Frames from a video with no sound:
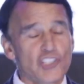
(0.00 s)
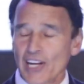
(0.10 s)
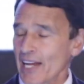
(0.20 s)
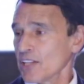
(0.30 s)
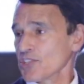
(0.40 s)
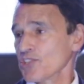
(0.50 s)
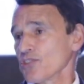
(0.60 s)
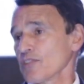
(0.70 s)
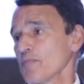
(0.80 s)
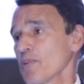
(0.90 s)
the
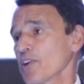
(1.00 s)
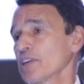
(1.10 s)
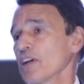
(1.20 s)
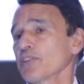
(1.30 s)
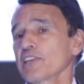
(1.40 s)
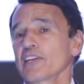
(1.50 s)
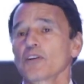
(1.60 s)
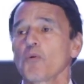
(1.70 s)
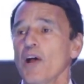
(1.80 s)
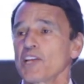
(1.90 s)
challenges of American
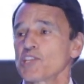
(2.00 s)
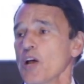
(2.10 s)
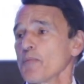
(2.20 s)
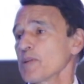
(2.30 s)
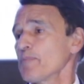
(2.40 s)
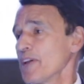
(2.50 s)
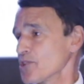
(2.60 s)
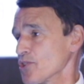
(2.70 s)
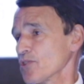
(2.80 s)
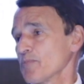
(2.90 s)
healthcare and why so many
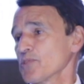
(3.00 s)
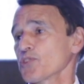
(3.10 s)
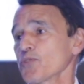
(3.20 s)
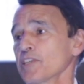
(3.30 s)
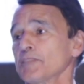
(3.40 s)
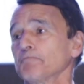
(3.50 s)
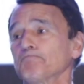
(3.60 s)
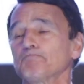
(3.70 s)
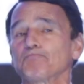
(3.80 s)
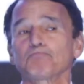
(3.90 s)
patients are mistreated.